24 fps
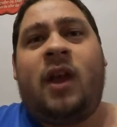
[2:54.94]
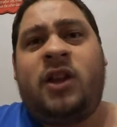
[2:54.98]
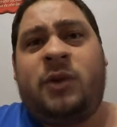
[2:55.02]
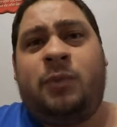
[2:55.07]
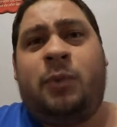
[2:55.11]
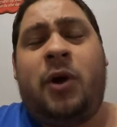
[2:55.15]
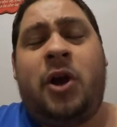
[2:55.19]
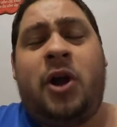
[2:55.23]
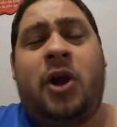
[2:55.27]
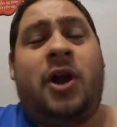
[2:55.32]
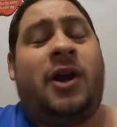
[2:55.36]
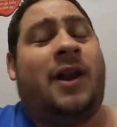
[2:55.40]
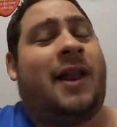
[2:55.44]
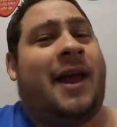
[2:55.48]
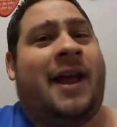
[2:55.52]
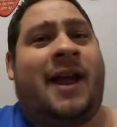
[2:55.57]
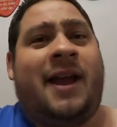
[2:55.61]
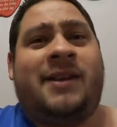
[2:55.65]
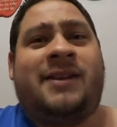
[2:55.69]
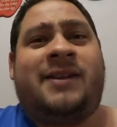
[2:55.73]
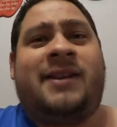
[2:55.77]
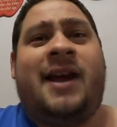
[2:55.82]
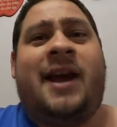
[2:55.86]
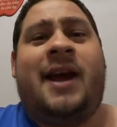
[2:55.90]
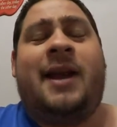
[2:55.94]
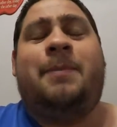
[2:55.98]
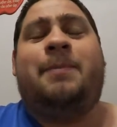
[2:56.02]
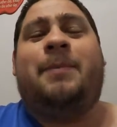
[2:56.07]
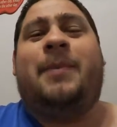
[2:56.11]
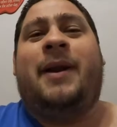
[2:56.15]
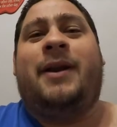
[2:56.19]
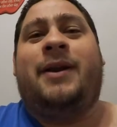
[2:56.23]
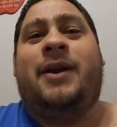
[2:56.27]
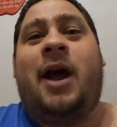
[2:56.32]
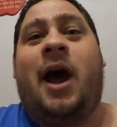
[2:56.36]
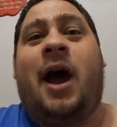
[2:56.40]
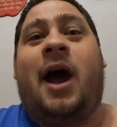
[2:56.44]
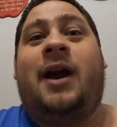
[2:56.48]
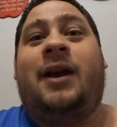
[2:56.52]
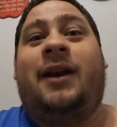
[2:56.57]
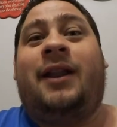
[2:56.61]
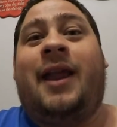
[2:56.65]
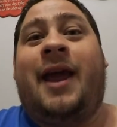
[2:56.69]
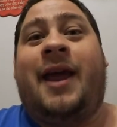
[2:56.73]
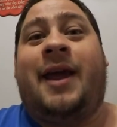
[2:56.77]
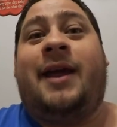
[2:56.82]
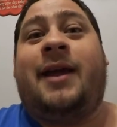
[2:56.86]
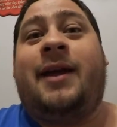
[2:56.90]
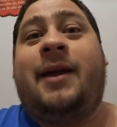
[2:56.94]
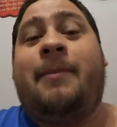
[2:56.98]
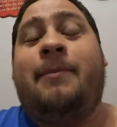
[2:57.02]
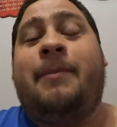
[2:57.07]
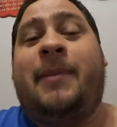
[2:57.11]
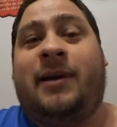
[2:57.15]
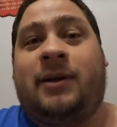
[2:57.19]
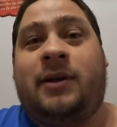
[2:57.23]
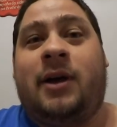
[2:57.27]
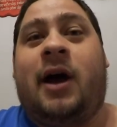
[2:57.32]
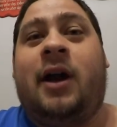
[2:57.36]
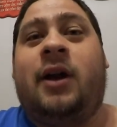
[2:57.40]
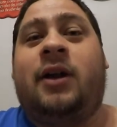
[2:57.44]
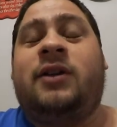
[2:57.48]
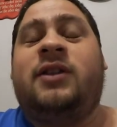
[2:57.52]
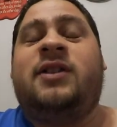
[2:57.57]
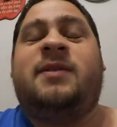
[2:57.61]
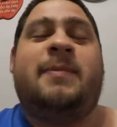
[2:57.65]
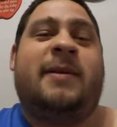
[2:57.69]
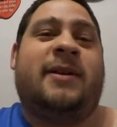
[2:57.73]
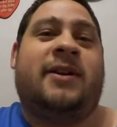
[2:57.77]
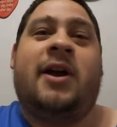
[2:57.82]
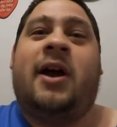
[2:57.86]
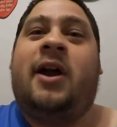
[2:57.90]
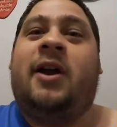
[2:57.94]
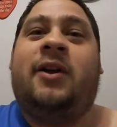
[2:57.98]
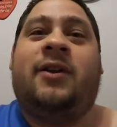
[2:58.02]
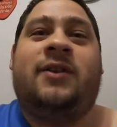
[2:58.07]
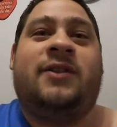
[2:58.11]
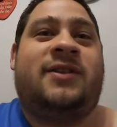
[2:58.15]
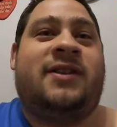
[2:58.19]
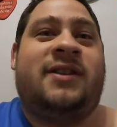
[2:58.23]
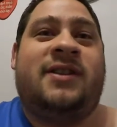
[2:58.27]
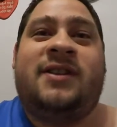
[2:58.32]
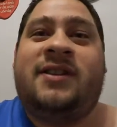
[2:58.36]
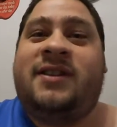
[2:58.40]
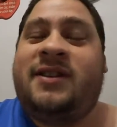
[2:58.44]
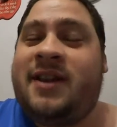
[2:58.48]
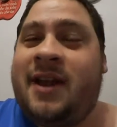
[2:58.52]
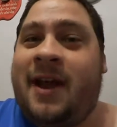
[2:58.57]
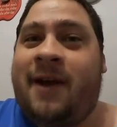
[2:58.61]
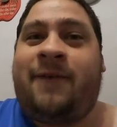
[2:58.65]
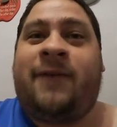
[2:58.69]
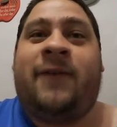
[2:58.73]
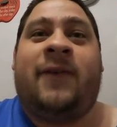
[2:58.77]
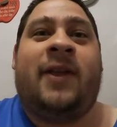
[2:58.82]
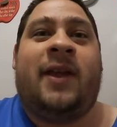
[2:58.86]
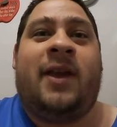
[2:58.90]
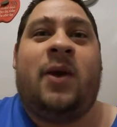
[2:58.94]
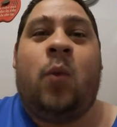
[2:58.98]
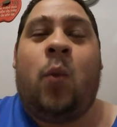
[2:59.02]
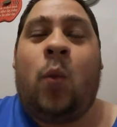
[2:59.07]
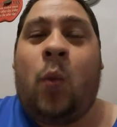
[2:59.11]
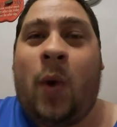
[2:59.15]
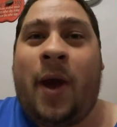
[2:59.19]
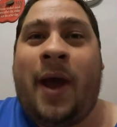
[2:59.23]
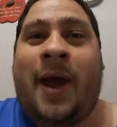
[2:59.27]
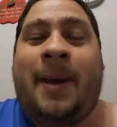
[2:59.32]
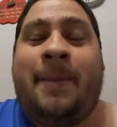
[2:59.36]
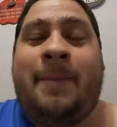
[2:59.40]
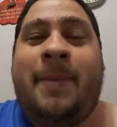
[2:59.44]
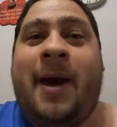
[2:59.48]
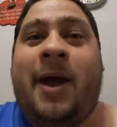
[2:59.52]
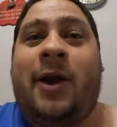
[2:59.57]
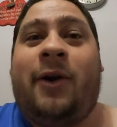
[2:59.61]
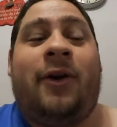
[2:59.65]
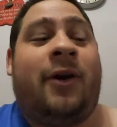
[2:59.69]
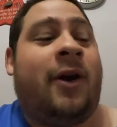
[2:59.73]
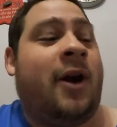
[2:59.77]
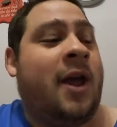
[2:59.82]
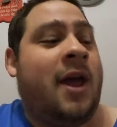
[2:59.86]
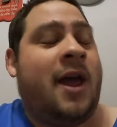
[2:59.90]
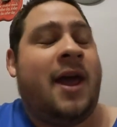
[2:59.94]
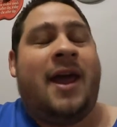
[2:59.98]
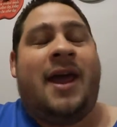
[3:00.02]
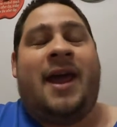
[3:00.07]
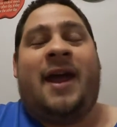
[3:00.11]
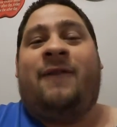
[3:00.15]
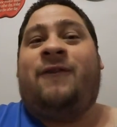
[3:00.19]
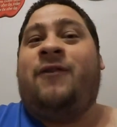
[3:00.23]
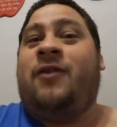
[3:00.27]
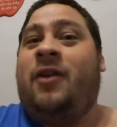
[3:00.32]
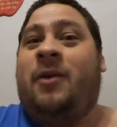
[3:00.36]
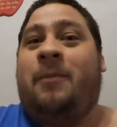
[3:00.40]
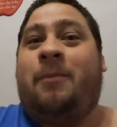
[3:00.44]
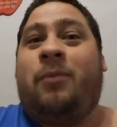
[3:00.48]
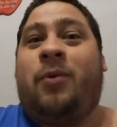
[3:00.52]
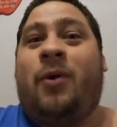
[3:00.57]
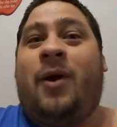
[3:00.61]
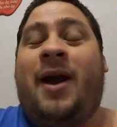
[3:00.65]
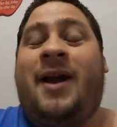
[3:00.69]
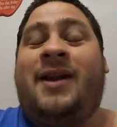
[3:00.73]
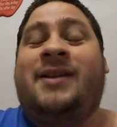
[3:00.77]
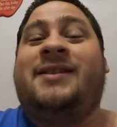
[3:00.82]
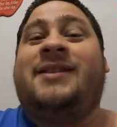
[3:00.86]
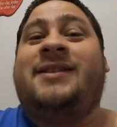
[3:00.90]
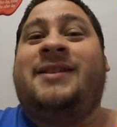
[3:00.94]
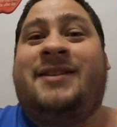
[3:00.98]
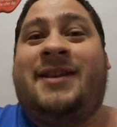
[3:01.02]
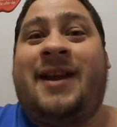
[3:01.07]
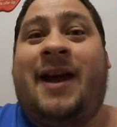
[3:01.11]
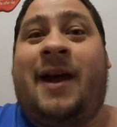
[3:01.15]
It's pretty good, like I said, but not like McDonald's. McDonald's is definitely way better. And for the price,